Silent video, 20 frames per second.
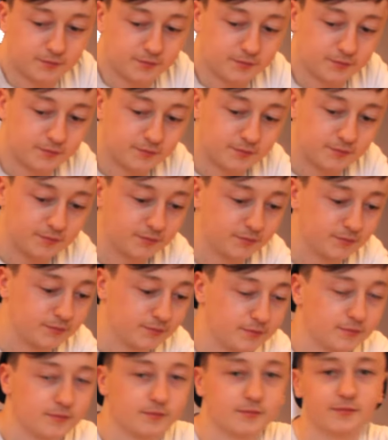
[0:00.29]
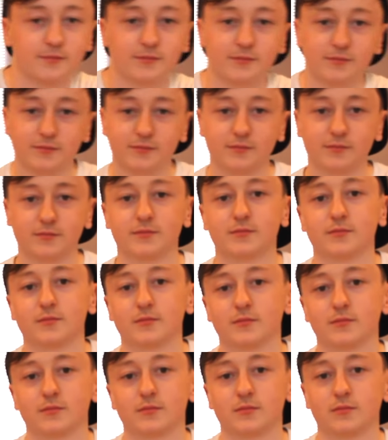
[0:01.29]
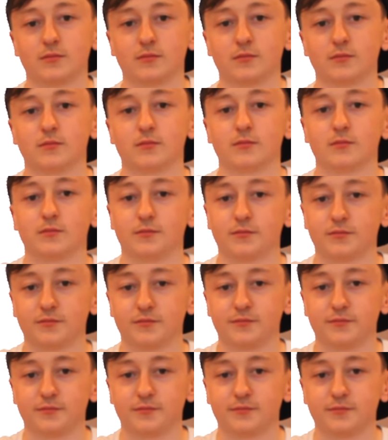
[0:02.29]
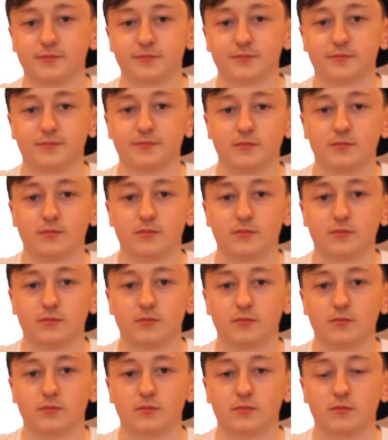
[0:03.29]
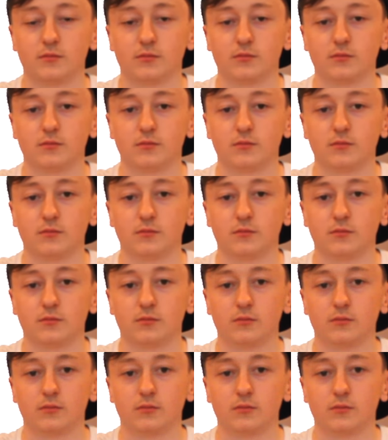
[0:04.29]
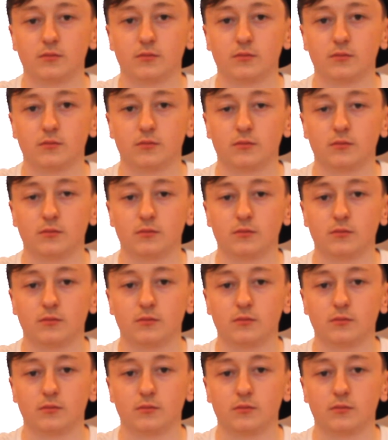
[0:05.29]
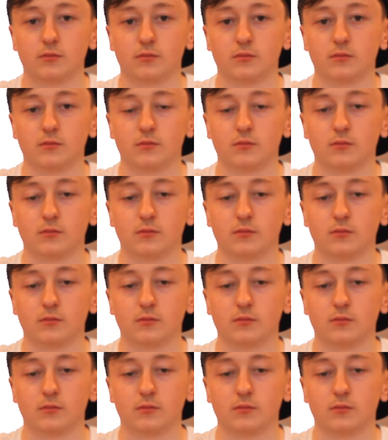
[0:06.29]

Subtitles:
(not speaking)